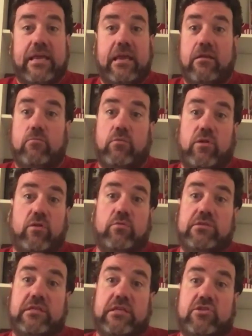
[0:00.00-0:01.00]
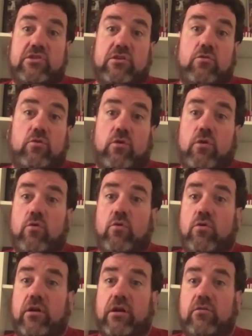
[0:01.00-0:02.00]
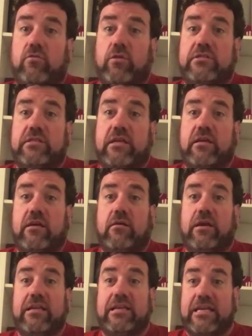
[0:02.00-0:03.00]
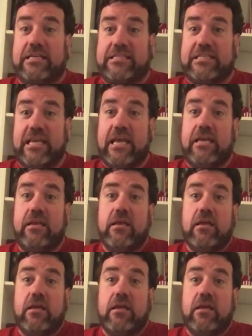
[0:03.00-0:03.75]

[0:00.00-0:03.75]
And whether it was Eastern Illinois or Indiana State,